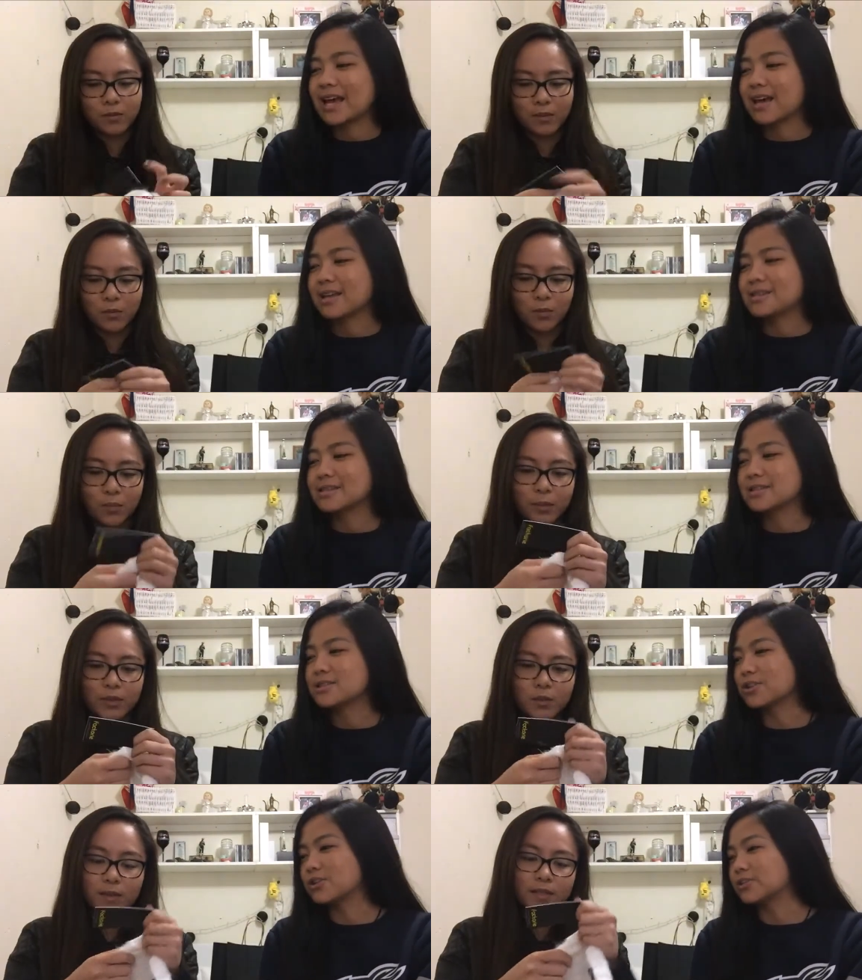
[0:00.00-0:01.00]
Speaker 1: yeah it's a
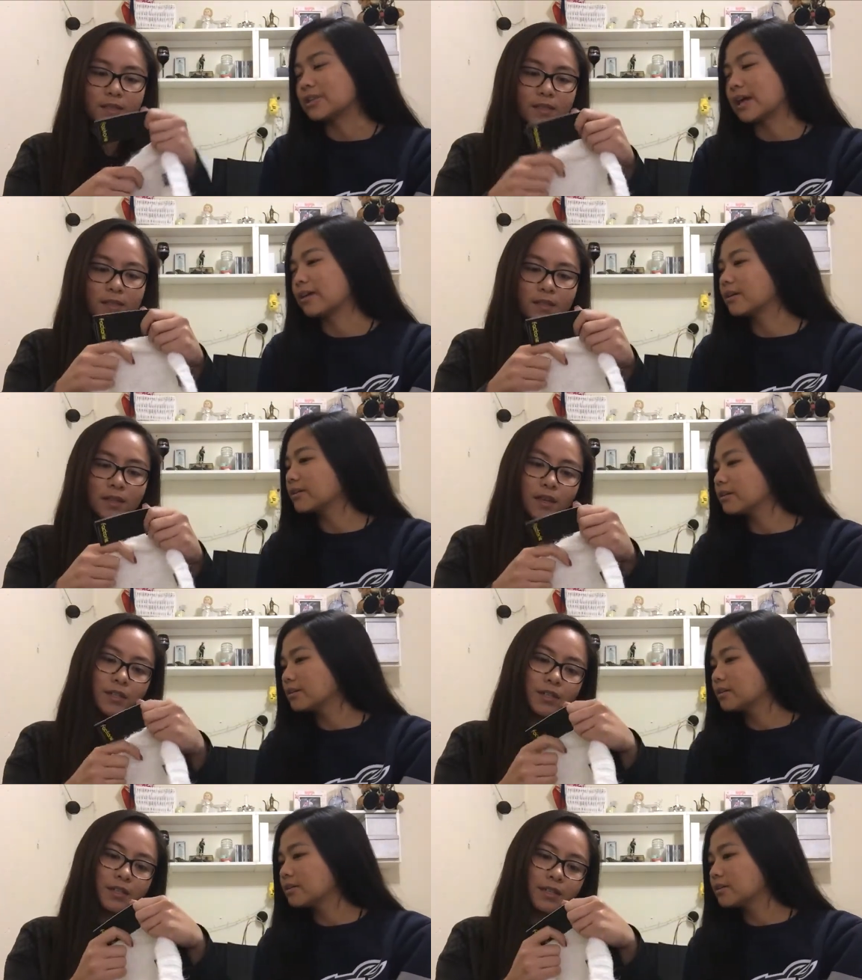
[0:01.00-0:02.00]
turtleneck
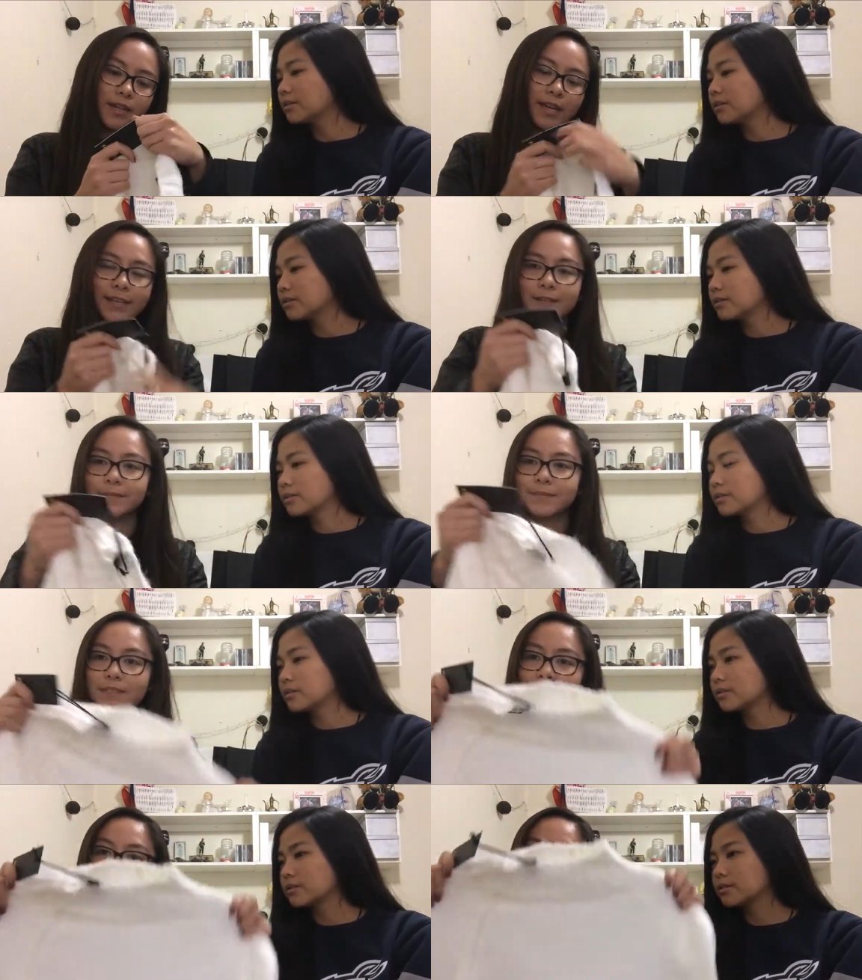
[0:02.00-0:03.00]
a turtleneck
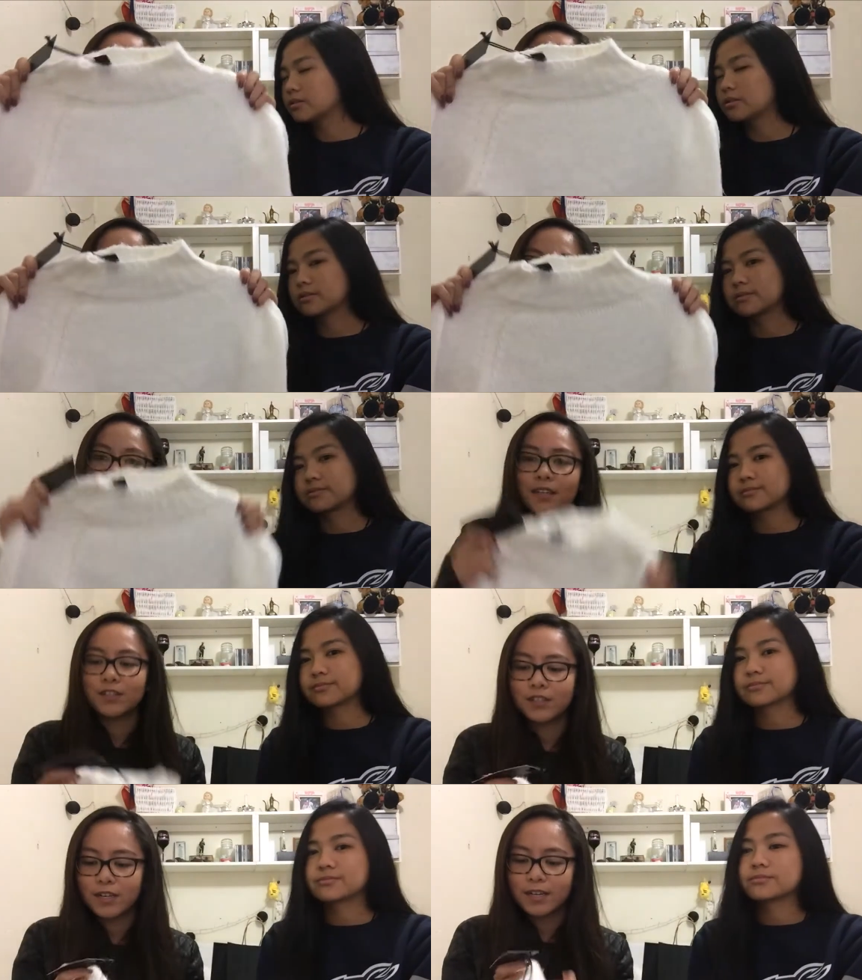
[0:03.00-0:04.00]

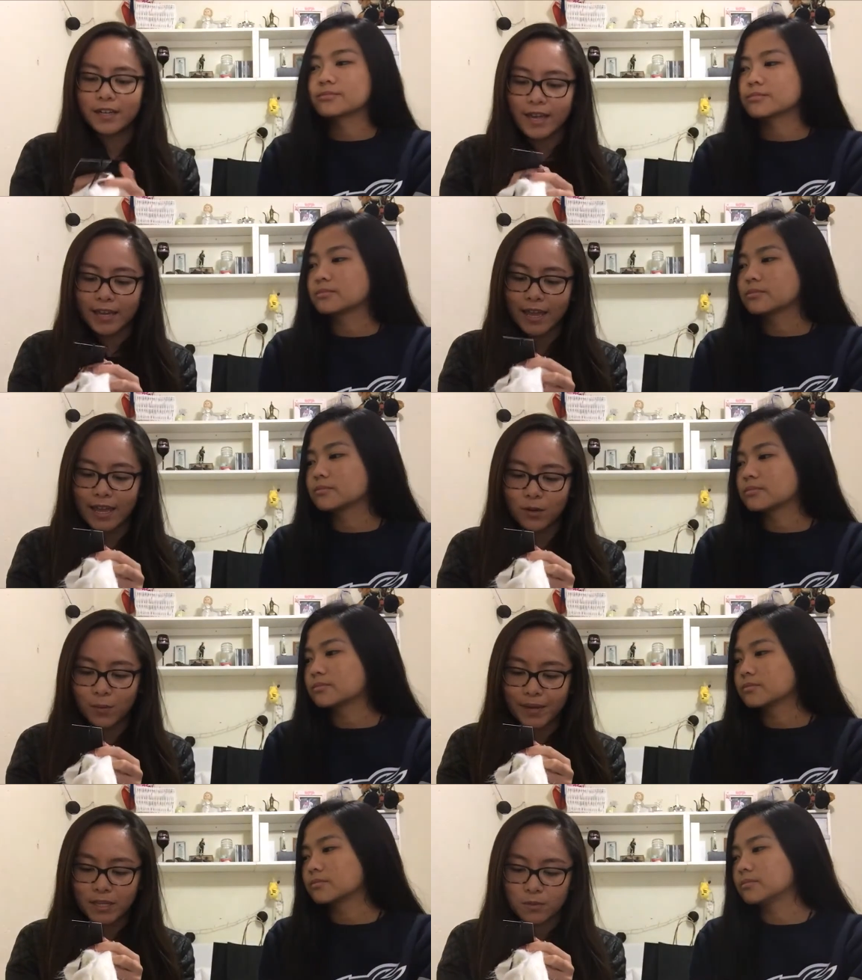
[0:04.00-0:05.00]
turtleneck and
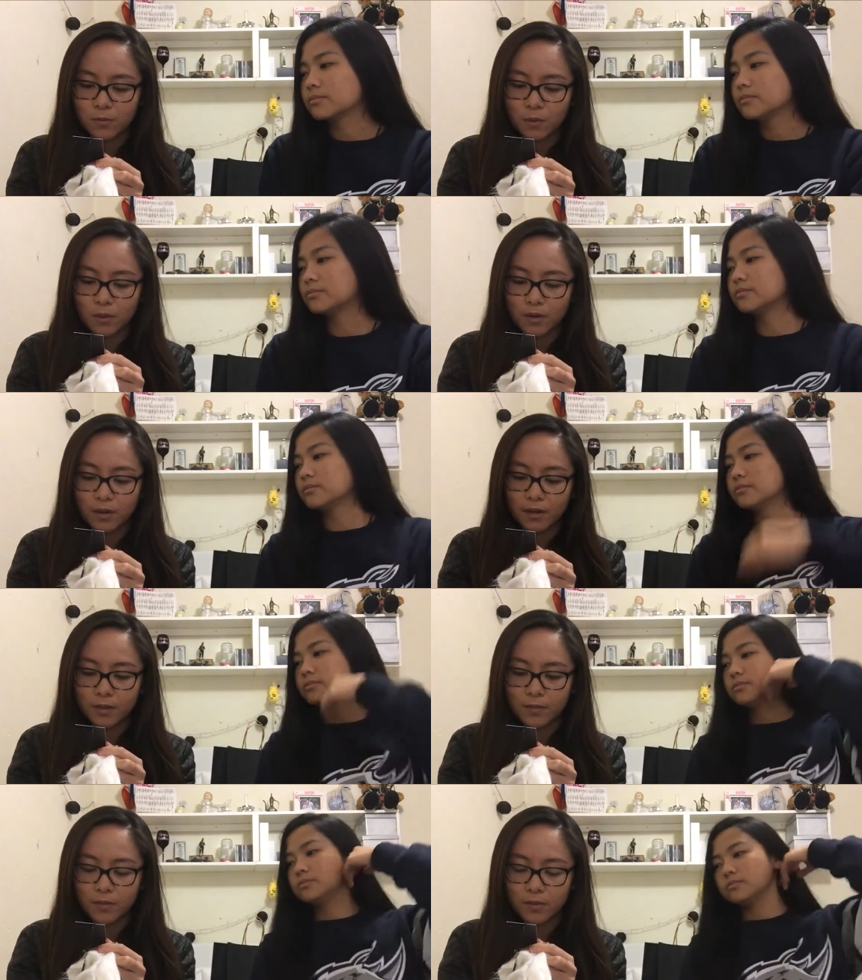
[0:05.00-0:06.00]
it was
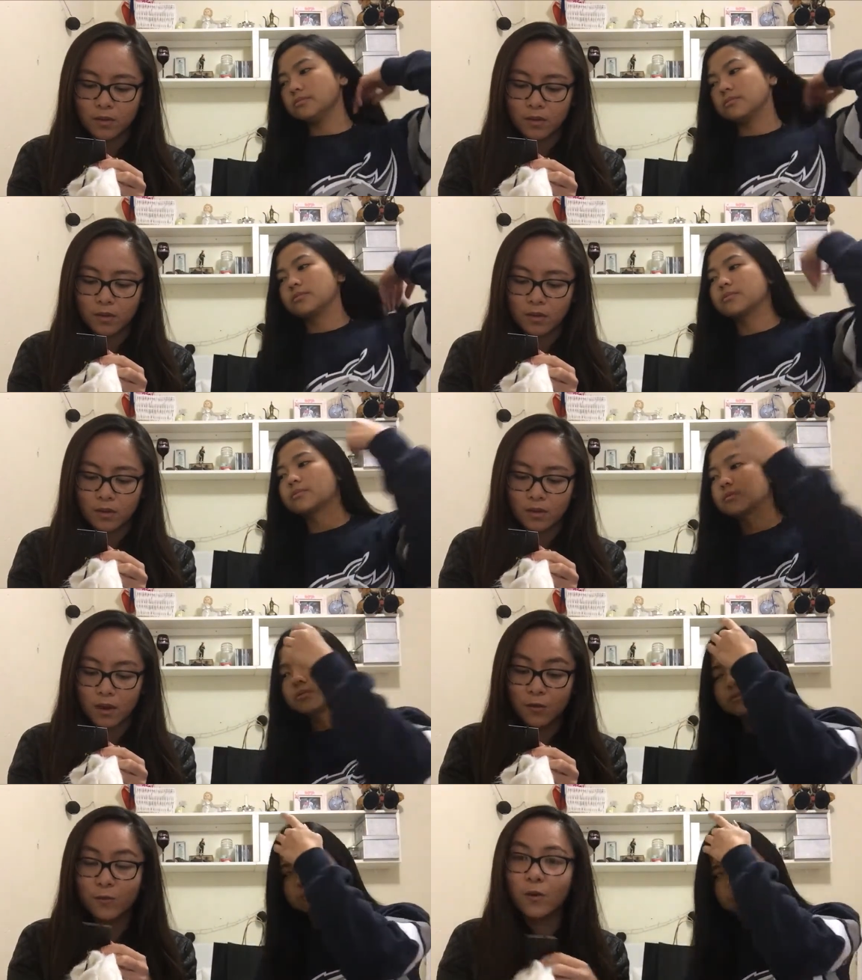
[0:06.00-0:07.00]
for
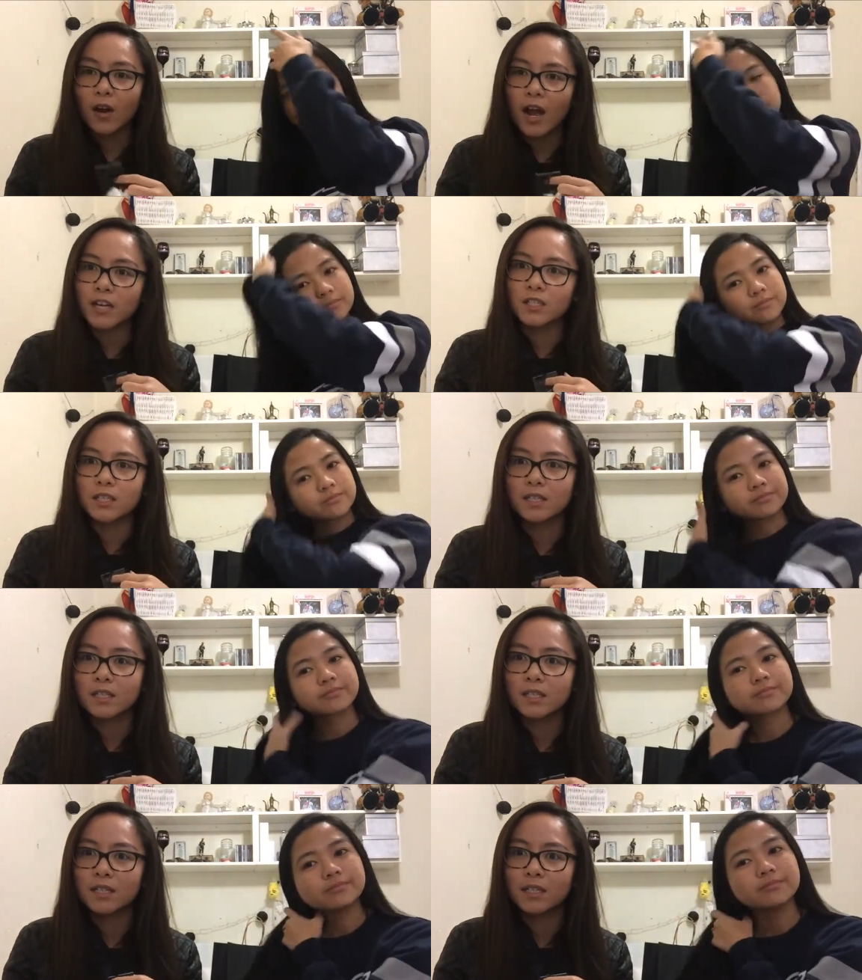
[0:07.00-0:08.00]
400
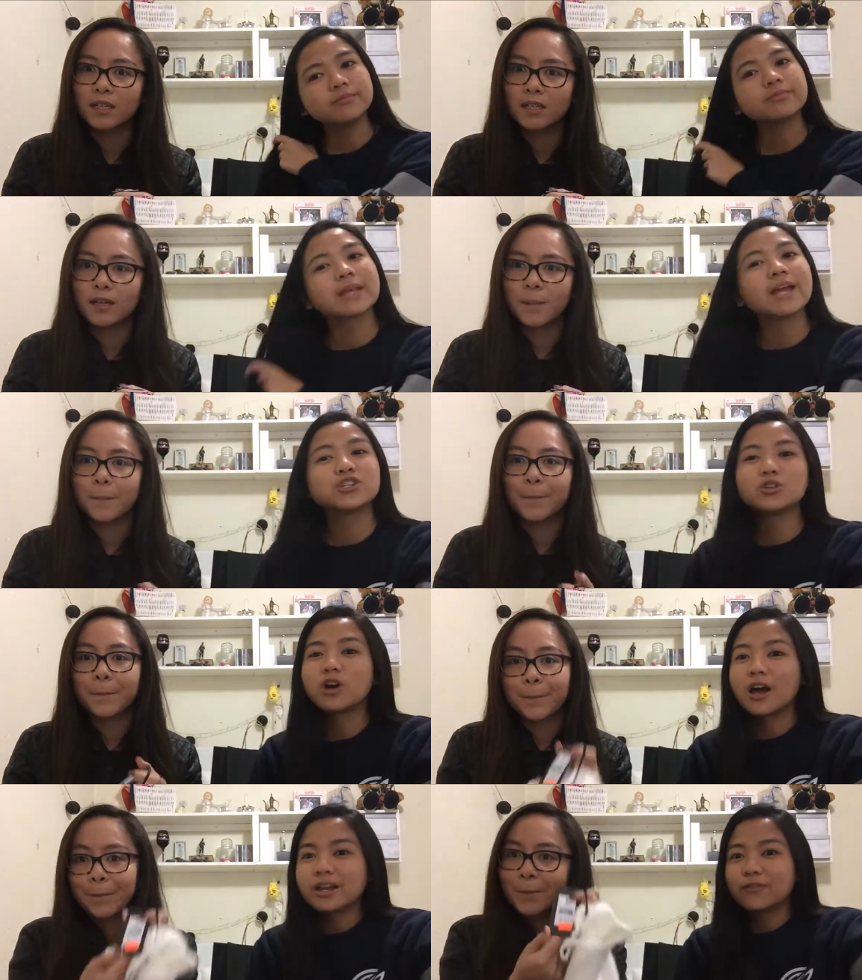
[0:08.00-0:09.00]
and you
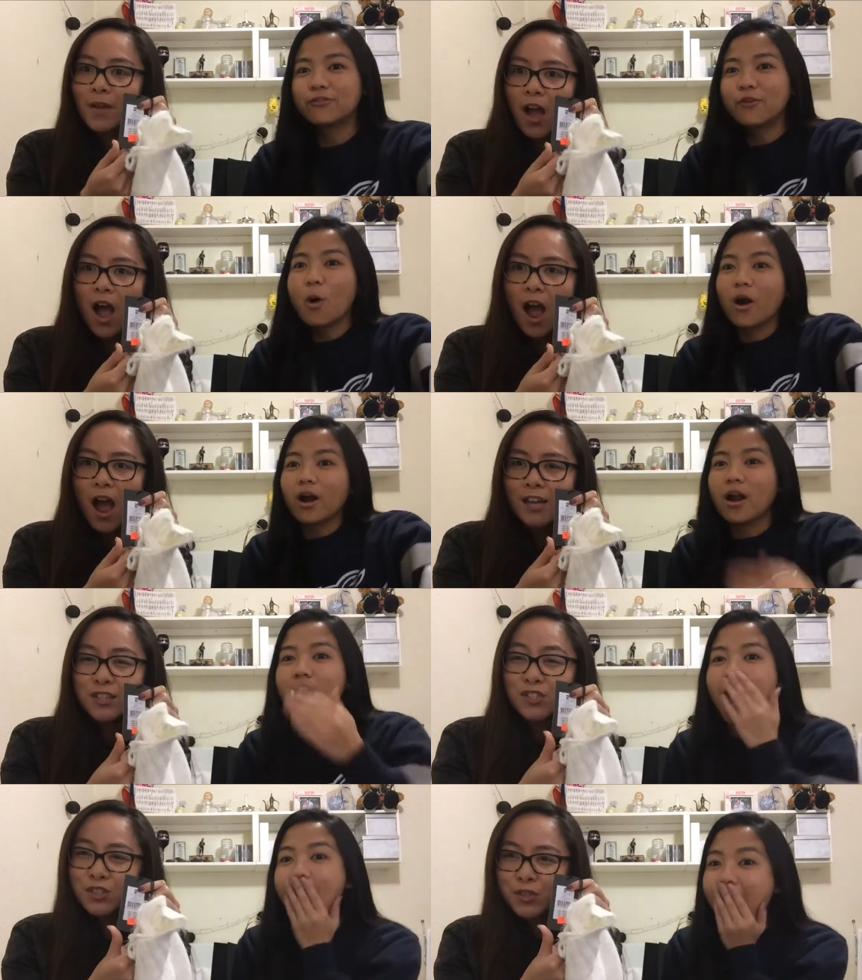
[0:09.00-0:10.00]
got it for
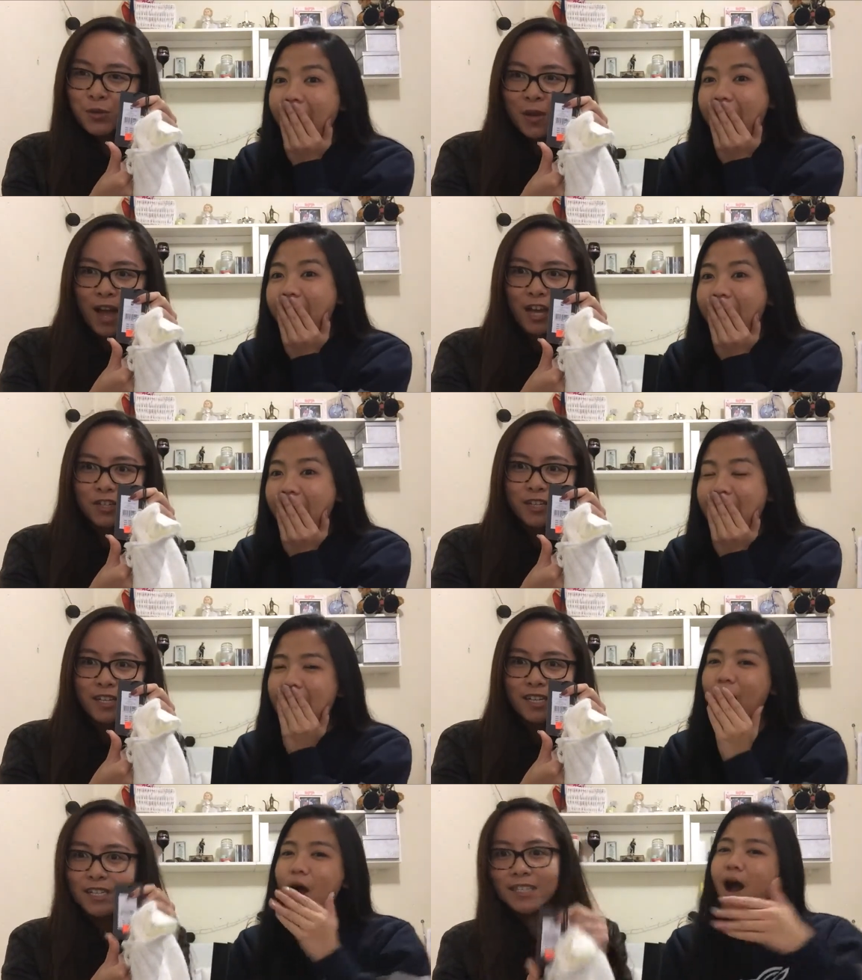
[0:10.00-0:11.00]

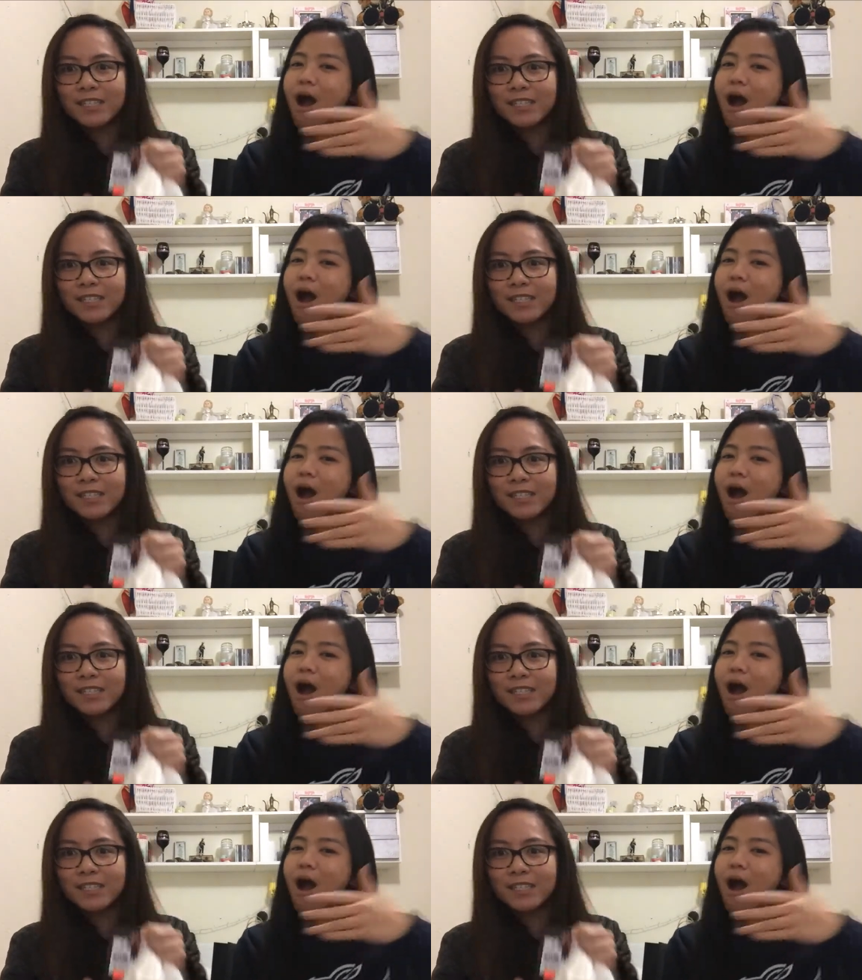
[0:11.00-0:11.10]
200